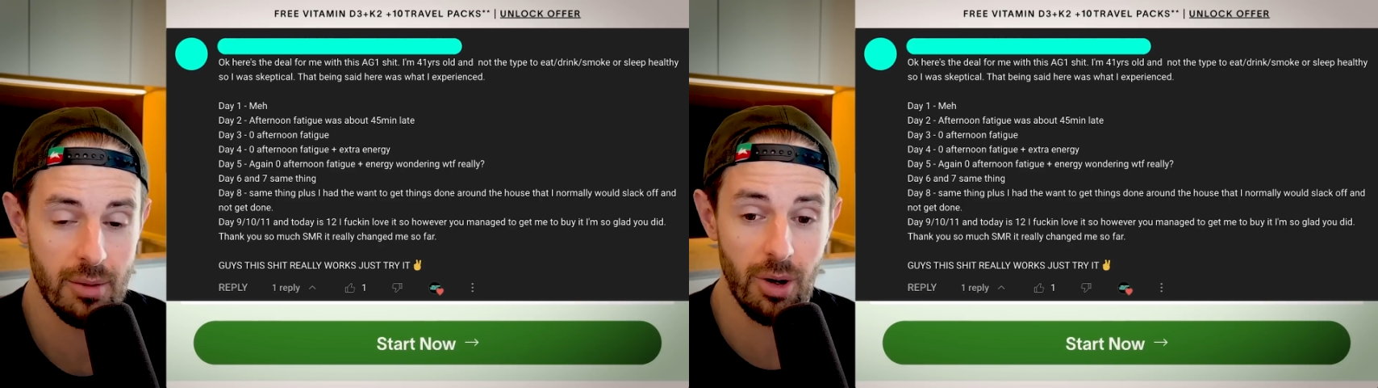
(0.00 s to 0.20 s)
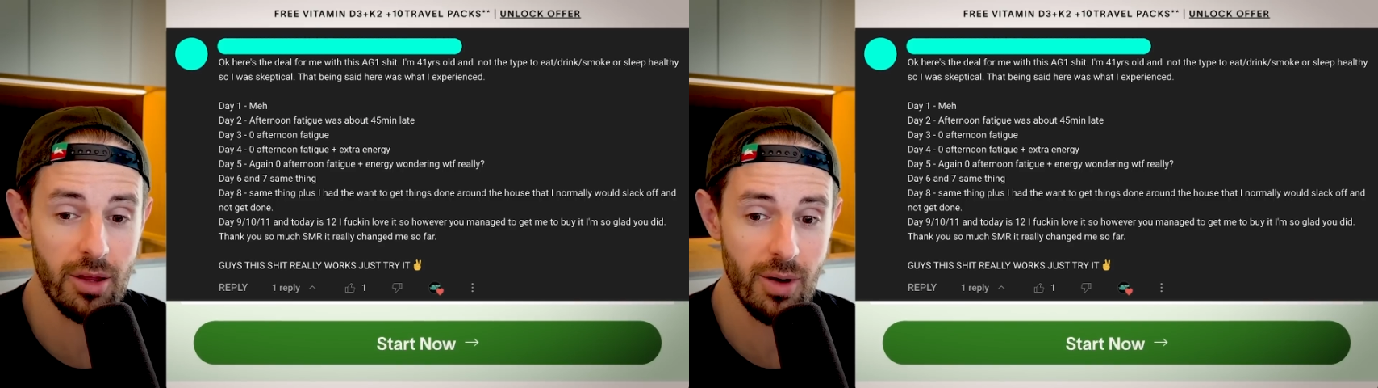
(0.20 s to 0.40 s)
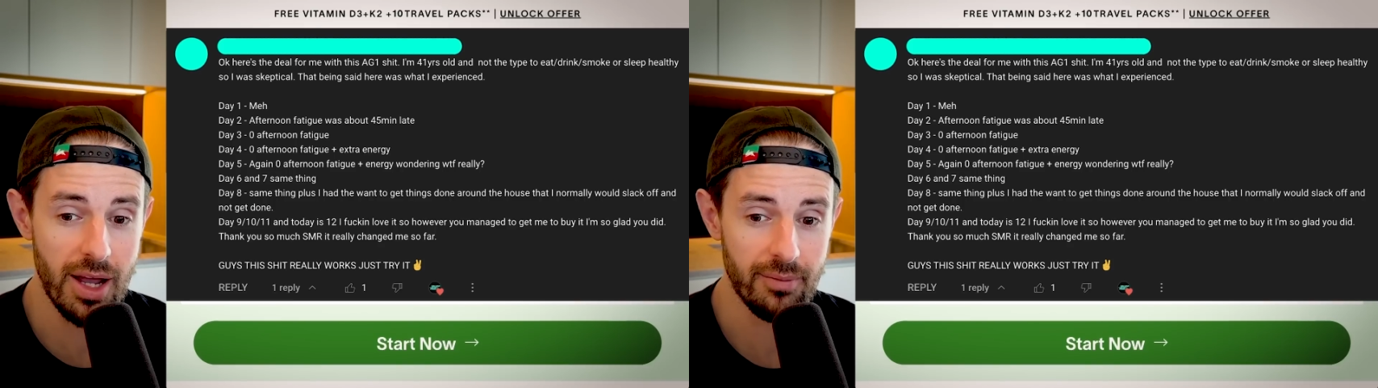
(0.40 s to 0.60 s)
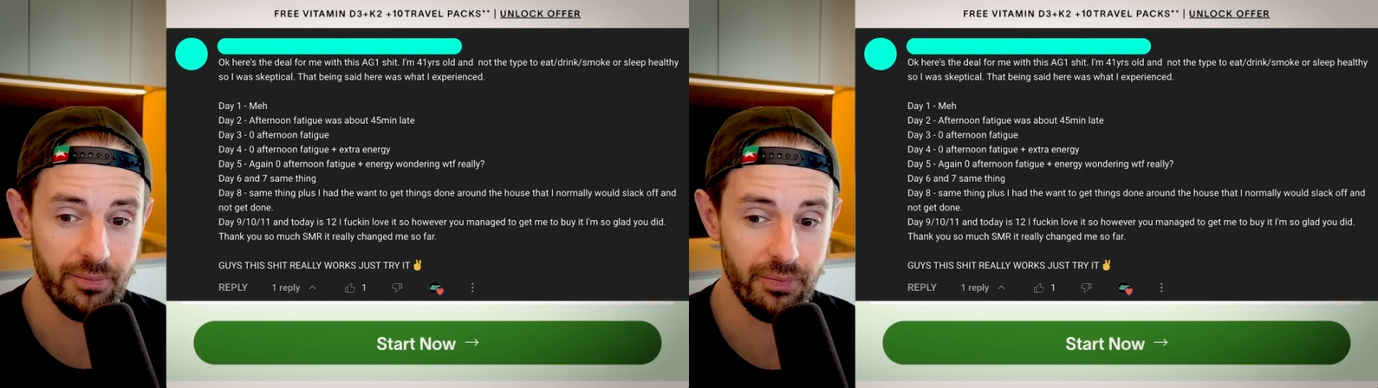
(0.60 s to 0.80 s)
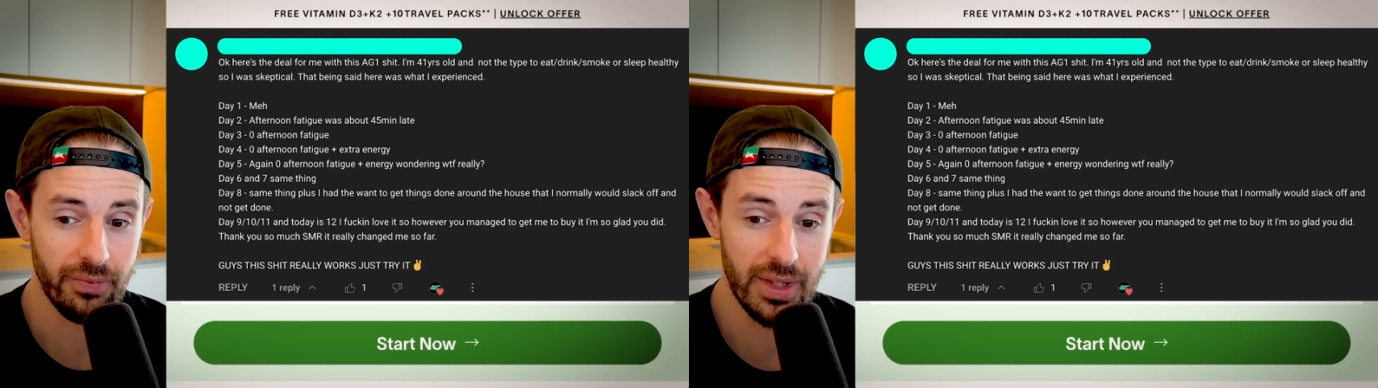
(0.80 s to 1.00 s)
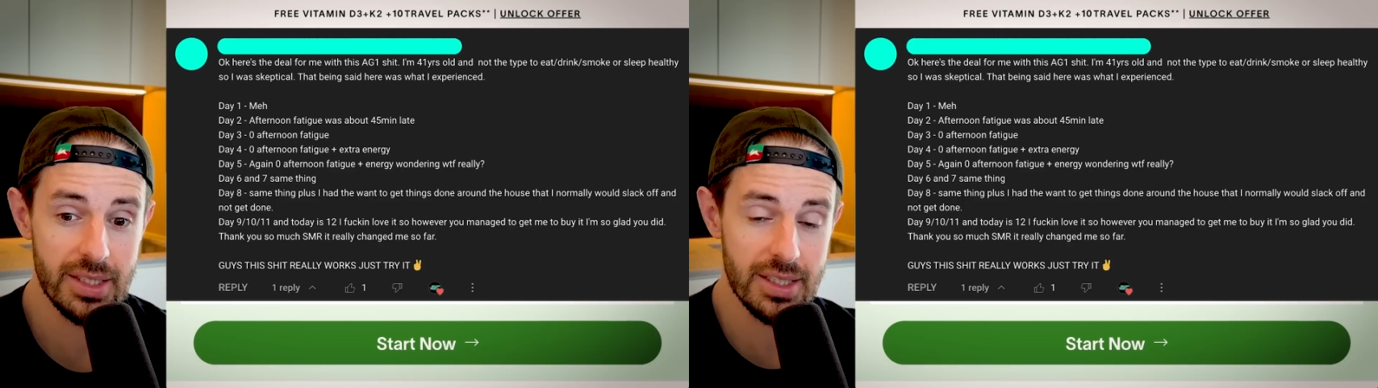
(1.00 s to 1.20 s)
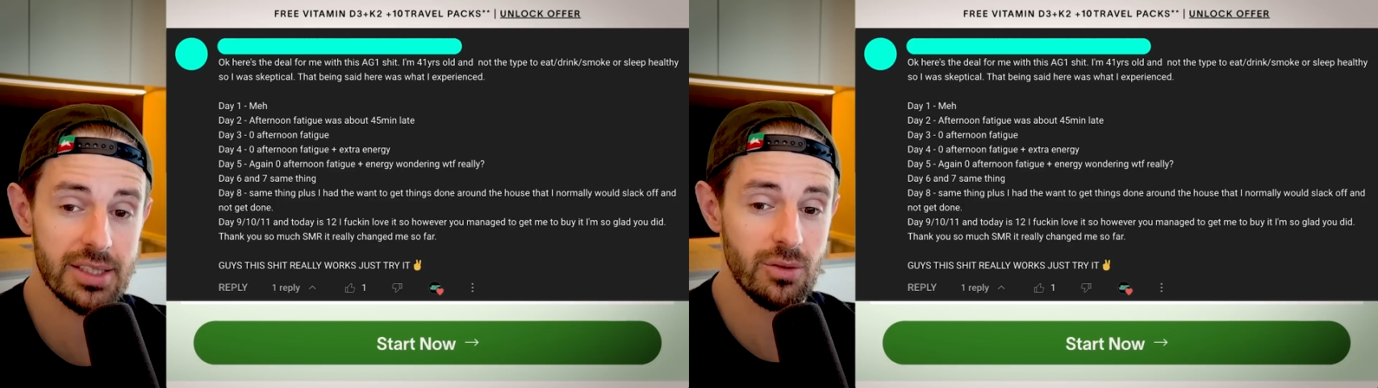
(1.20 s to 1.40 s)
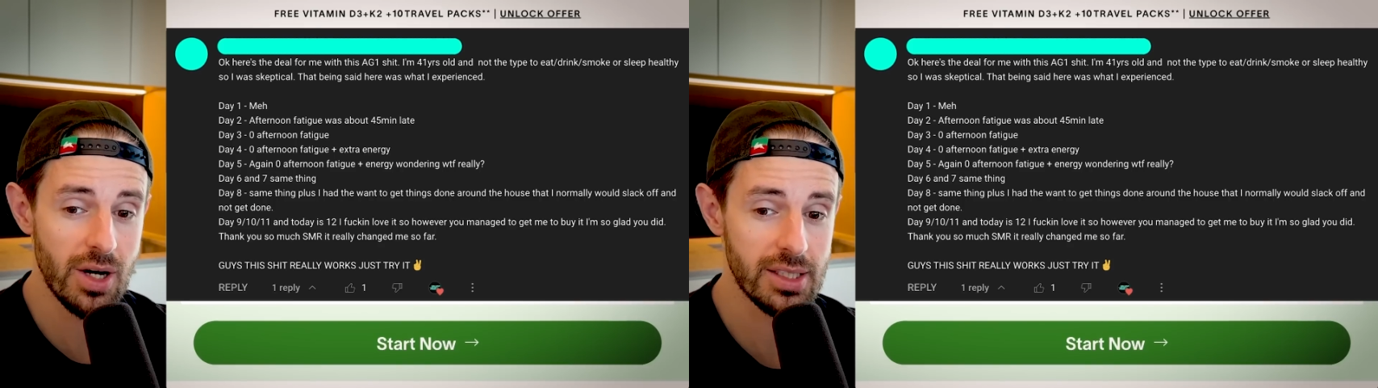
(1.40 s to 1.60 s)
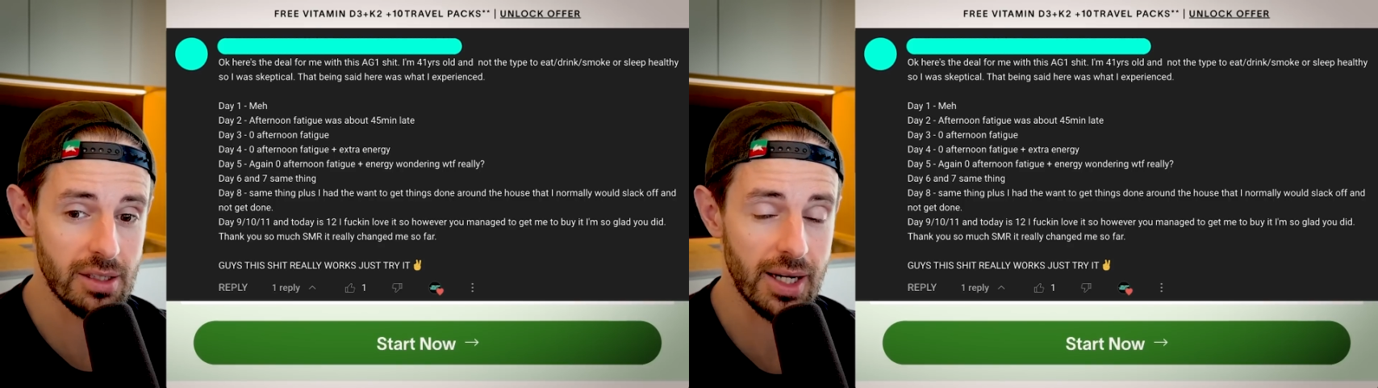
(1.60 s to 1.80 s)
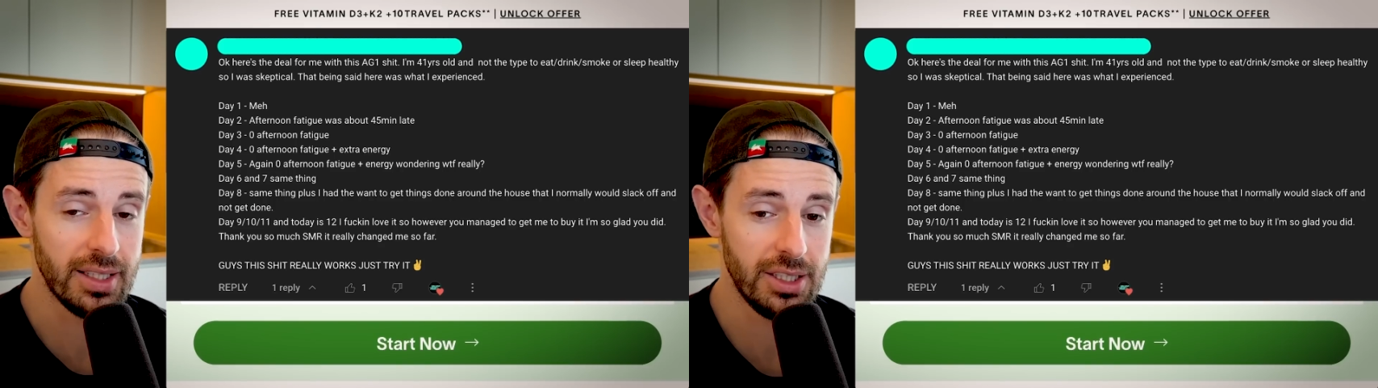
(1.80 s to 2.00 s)
By the way, this is the reason
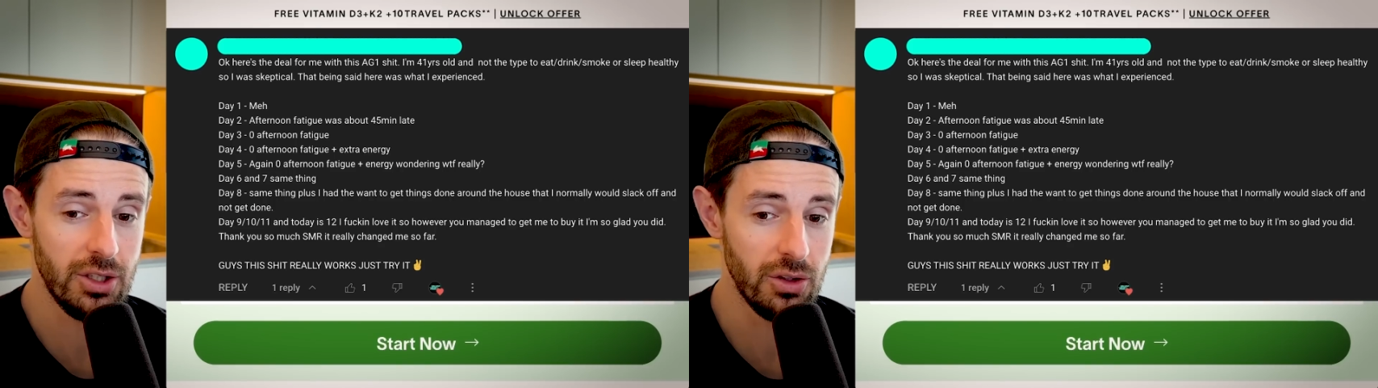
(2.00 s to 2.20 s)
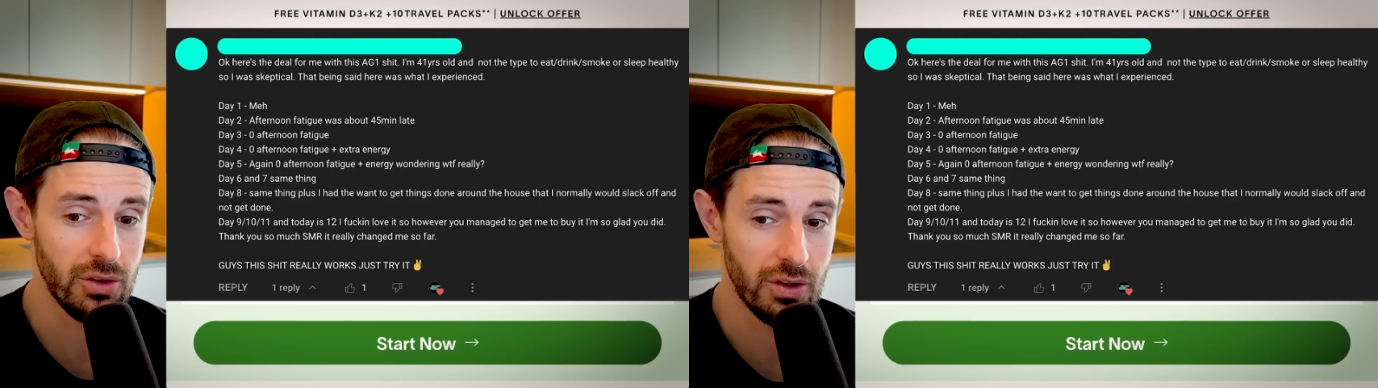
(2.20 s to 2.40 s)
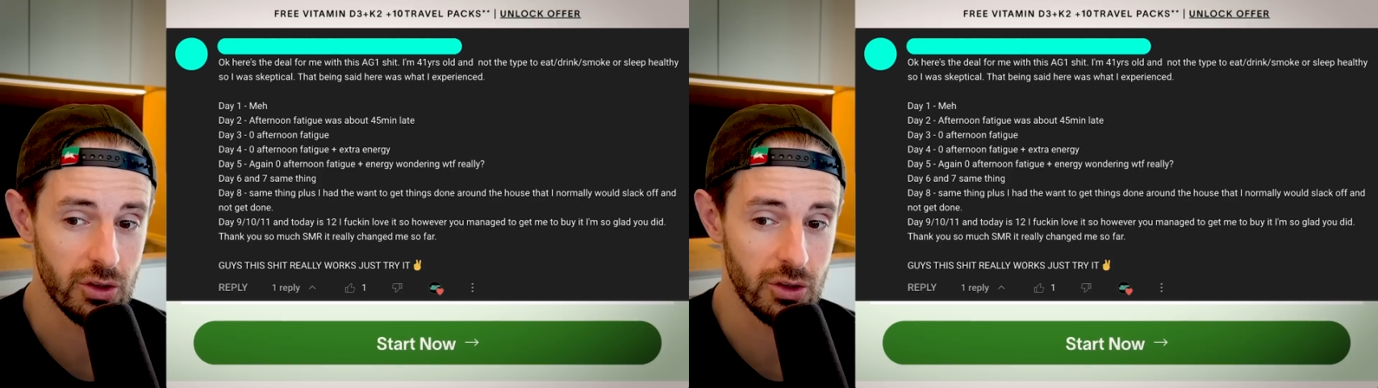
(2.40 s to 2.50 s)
I continue